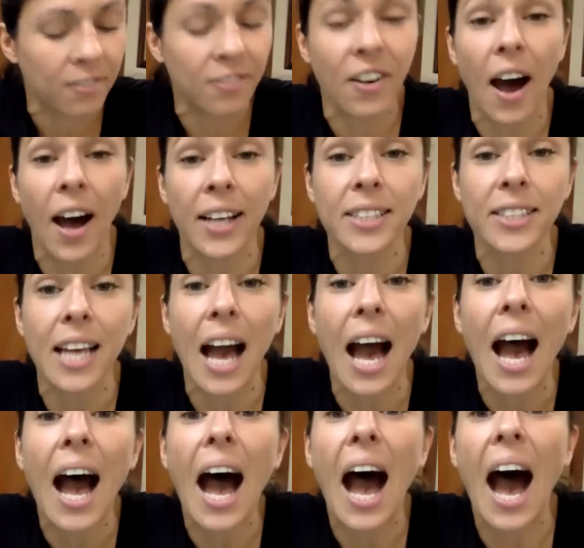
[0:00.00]
vas
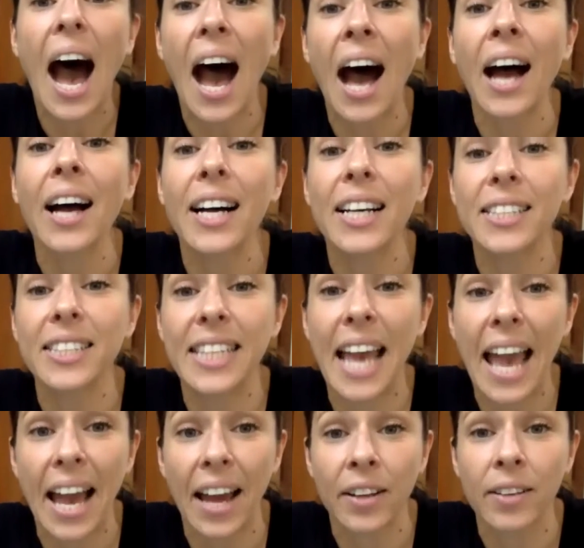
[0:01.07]
a
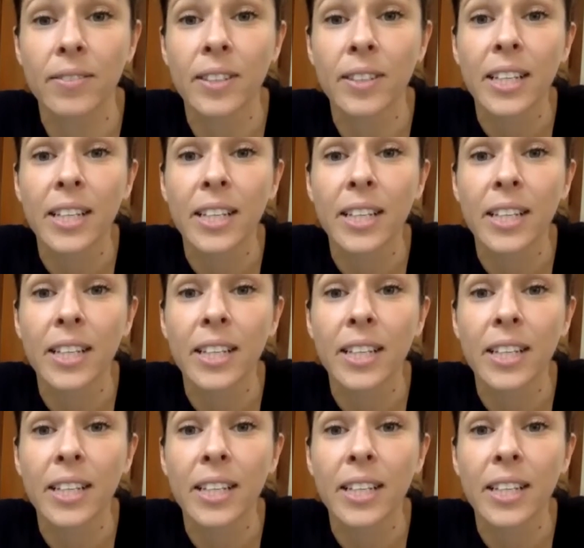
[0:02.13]
hacer?